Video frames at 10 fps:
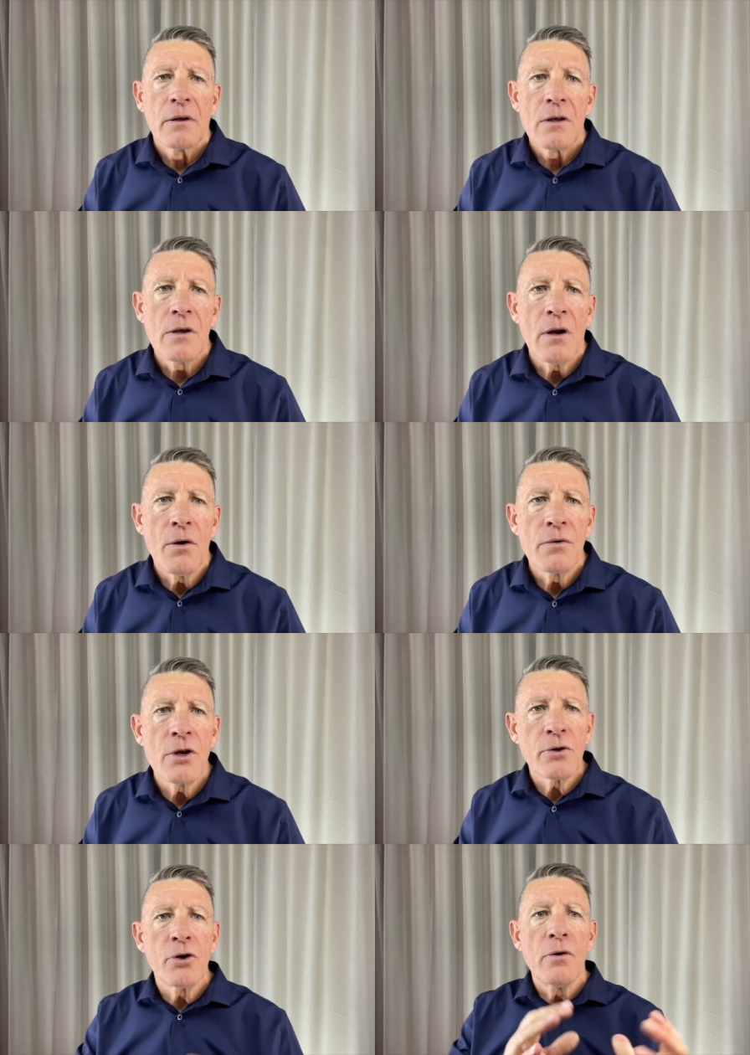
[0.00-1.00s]
You know,
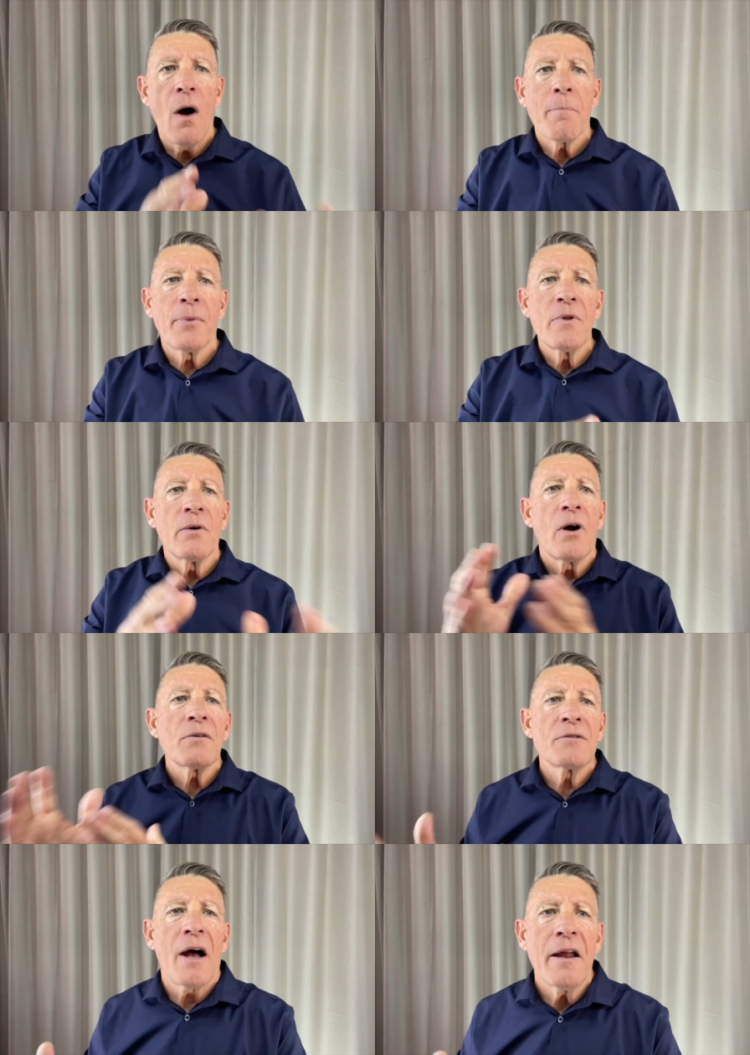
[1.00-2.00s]
you grew up on the wrong
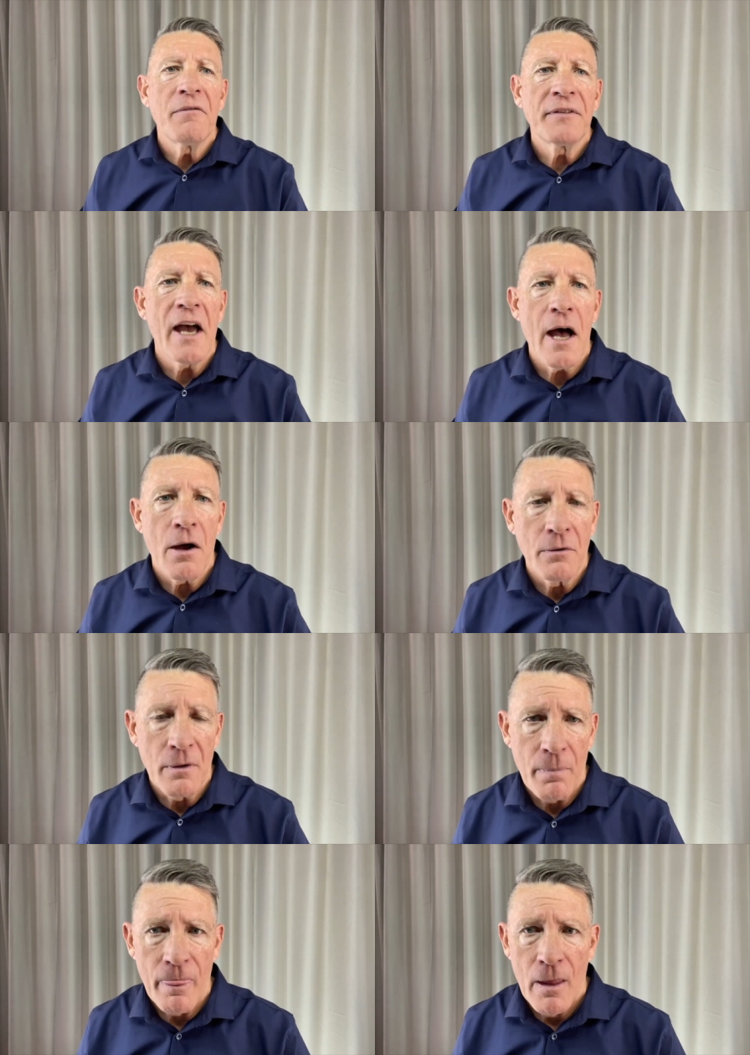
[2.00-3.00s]
side of
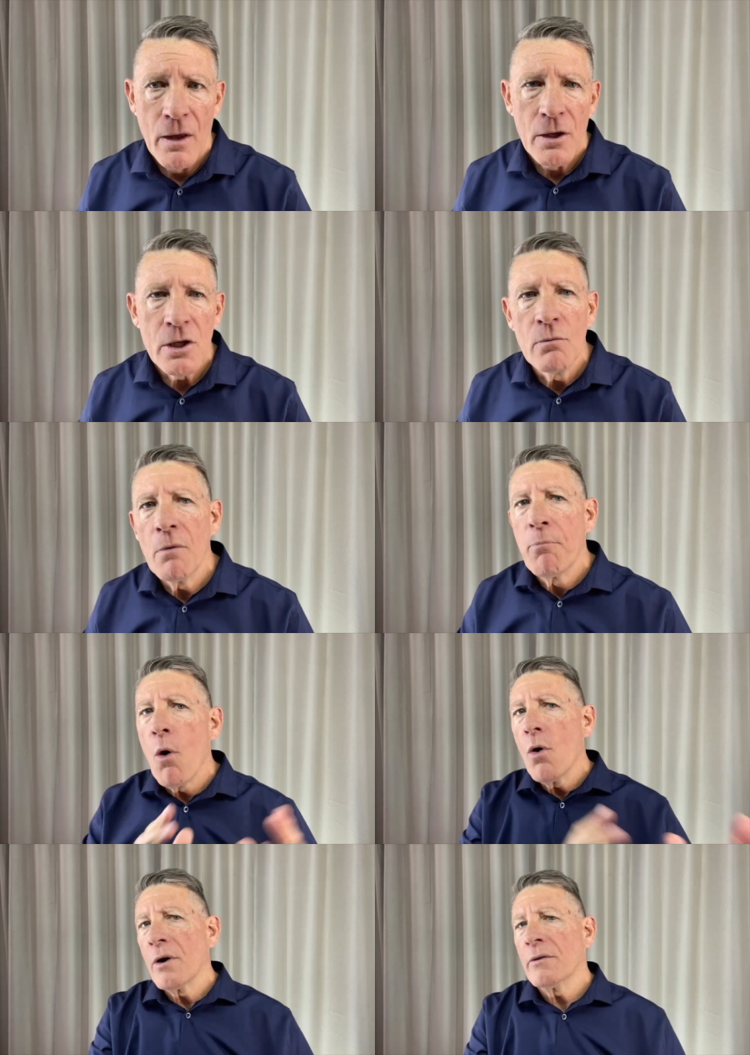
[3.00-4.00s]
town. You were
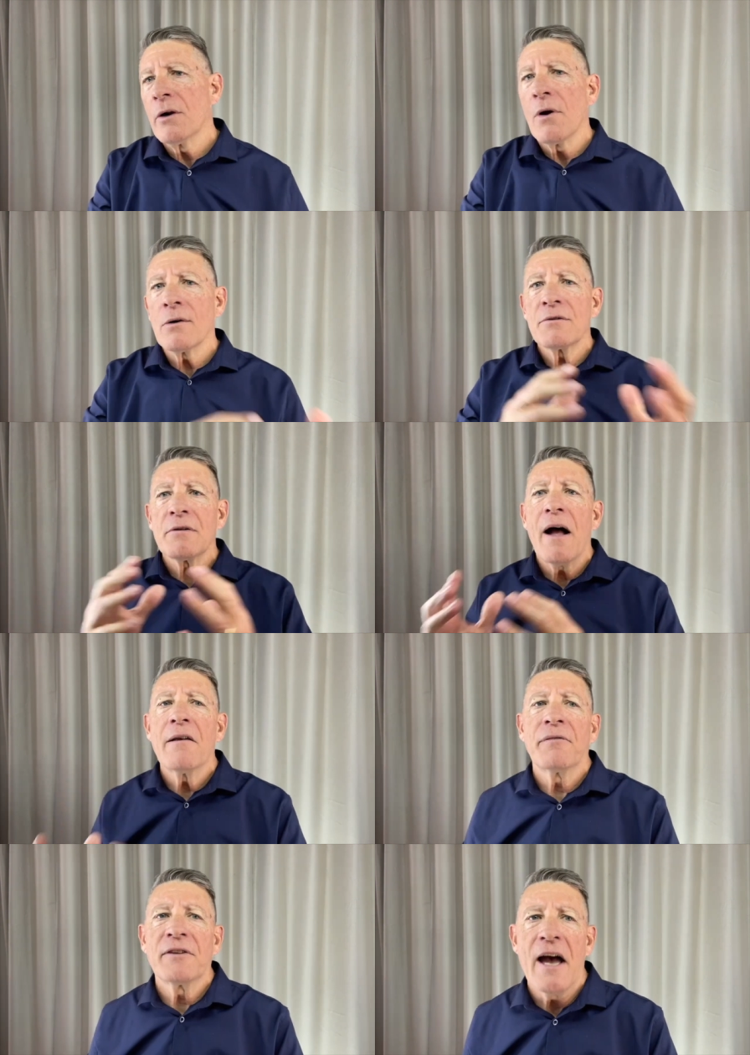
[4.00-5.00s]
born on the wrong side
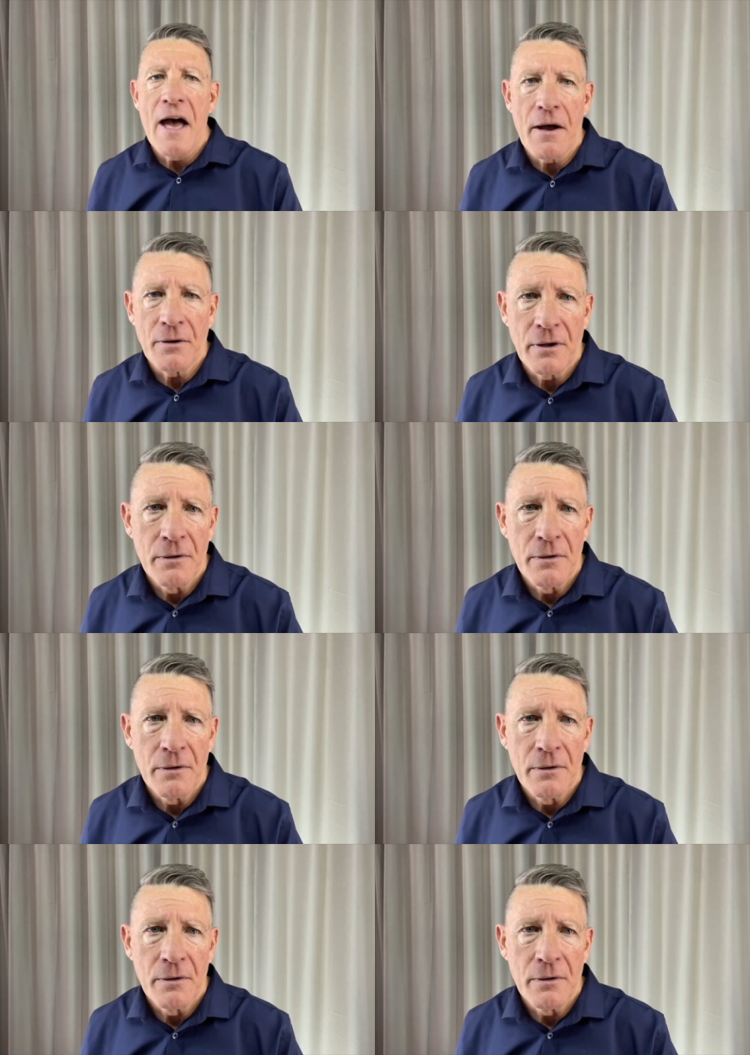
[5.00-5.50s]
of town.